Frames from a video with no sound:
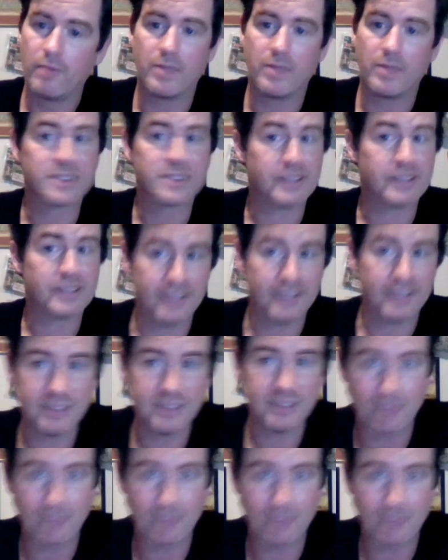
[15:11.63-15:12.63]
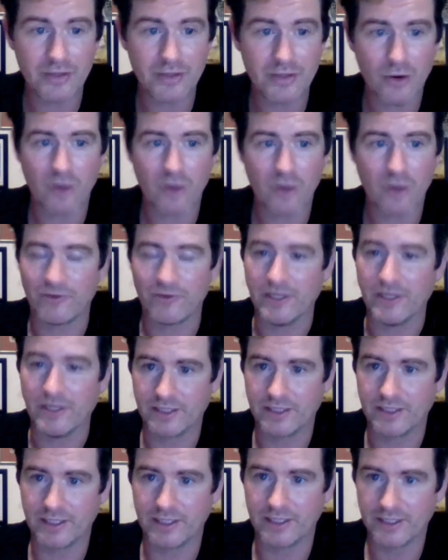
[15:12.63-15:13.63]
basically he's been the offense
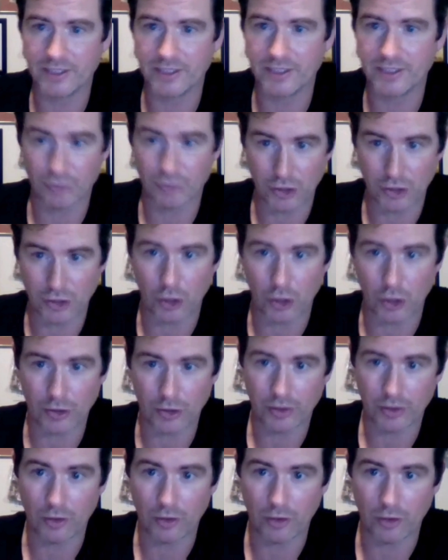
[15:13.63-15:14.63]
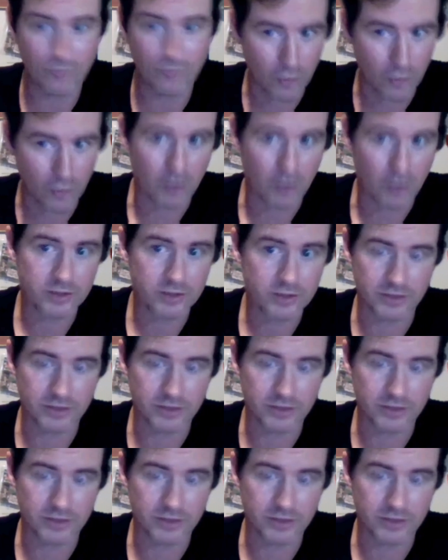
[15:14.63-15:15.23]
since he's returned overall.